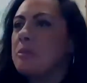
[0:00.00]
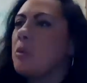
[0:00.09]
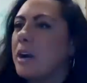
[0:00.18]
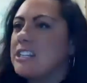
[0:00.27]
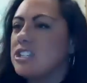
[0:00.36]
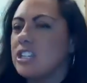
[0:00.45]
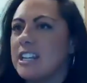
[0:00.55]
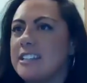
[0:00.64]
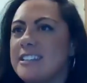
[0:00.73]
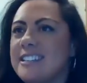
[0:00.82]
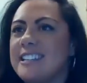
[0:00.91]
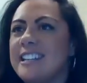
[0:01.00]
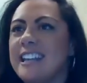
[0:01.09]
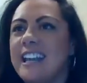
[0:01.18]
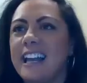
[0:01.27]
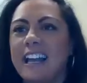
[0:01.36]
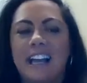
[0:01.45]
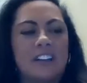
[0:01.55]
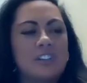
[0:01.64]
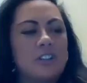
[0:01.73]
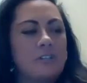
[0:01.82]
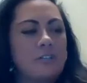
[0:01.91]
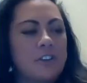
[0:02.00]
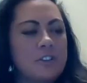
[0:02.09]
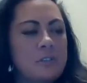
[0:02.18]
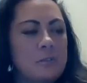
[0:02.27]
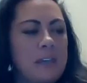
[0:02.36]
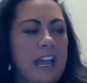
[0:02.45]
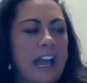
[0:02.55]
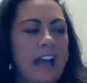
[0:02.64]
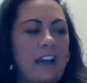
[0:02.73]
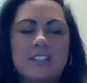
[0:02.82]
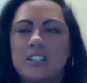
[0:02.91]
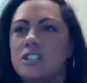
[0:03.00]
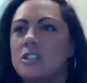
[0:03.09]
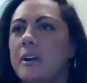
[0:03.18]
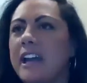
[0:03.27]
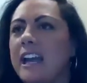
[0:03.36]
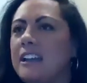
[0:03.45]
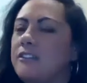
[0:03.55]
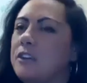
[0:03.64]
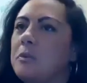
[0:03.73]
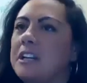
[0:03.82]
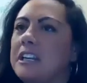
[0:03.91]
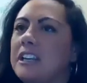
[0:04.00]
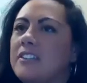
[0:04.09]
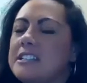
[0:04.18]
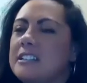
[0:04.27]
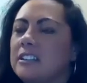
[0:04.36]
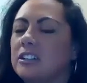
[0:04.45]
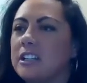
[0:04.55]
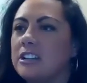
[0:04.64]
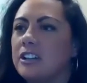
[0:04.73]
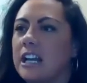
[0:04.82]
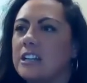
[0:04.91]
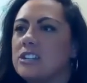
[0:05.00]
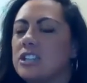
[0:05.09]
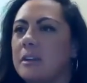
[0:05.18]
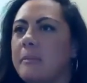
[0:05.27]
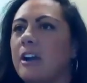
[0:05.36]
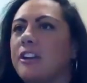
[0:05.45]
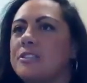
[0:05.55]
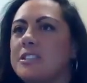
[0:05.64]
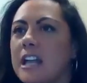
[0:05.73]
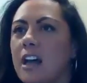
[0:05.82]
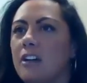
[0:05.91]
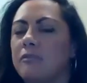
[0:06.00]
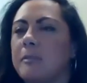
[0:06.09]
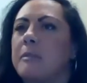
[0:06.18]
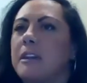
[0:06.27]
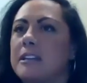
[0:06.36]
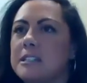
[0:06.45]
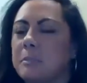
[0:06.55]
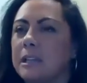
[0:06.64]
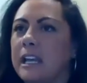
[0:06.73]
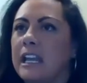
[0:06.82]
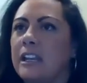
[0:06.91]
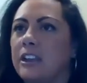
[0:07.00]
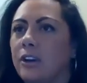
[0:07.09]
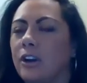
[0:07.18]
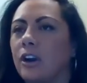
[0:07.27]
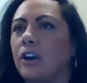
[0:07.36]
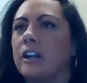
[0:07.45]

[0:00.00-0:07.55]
some questions. So the first one we have is just go ahead and if you want to give us a little introduction about yourself, maybe explain your